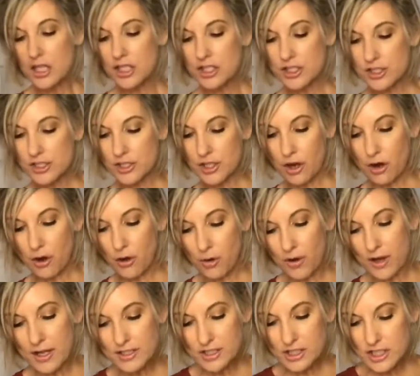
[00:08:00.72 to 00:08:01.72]

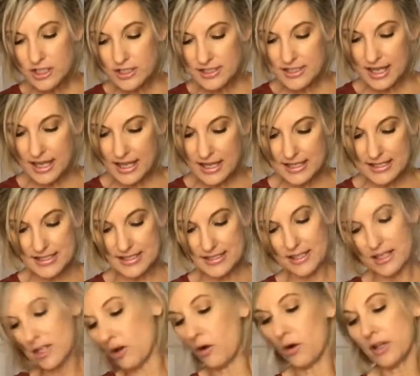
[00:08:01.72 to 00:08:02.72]
So it just
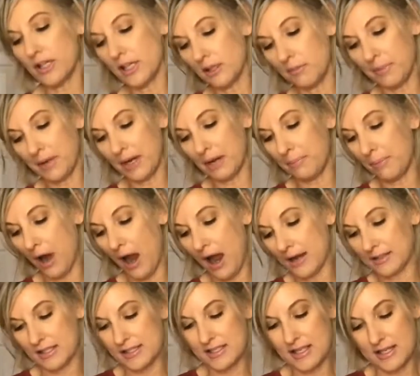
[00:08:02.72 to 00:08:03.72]
takes, you know, a little bit of
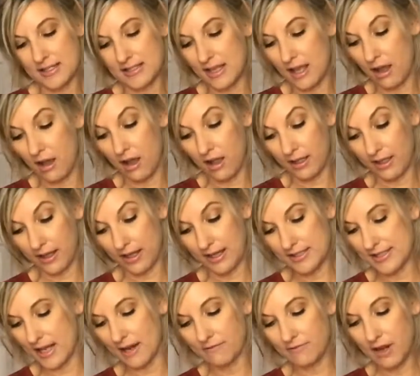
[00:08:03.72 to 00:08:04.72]
practice because, like I
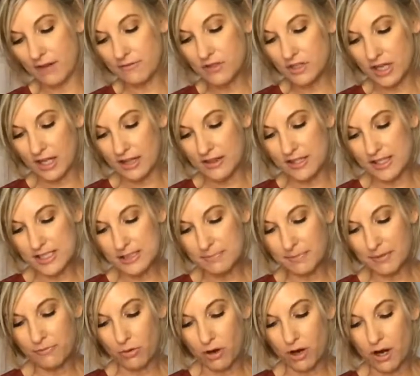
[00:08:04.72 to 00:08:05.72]
said, I've never done this
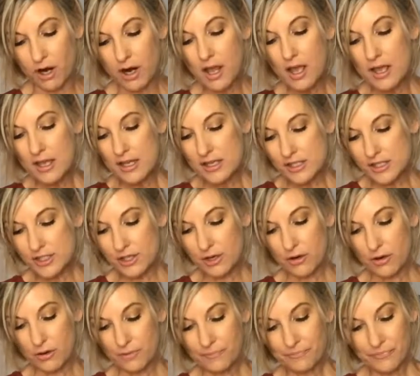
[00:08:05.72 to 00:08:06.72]
before.
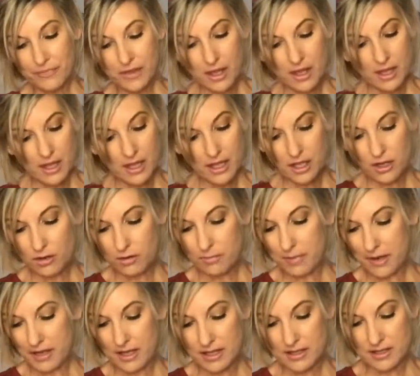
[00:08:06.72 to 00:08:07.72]
So, you know,
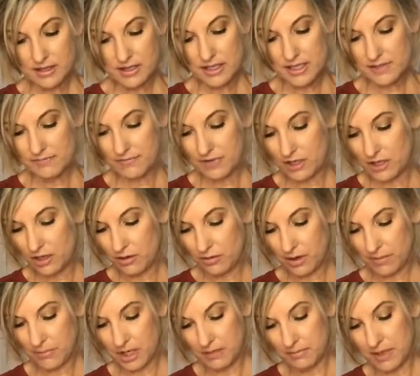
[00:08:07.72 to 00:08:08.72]
by the end of this video,
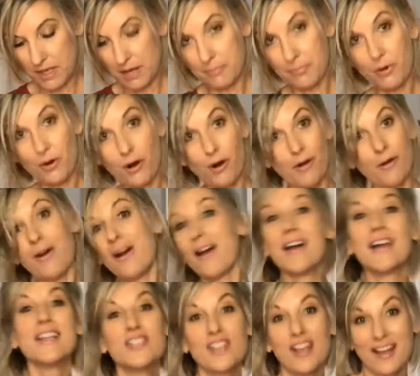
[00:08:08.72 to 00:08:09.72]
I'm going to be a pro.
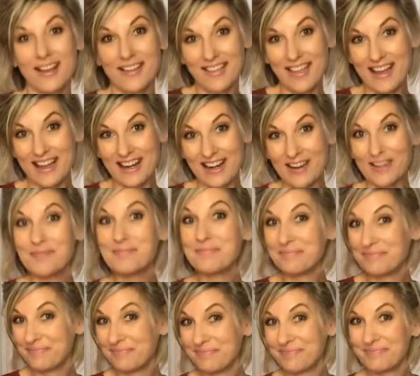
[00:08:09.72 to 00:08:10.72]
Check that out.
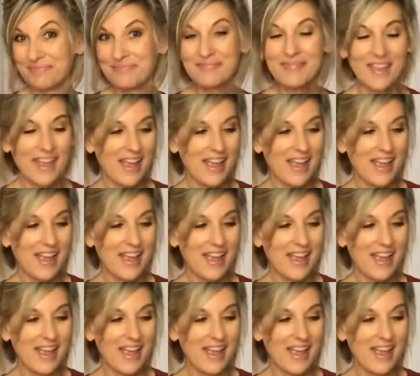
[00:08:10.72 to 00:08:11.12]
Mm-hmm.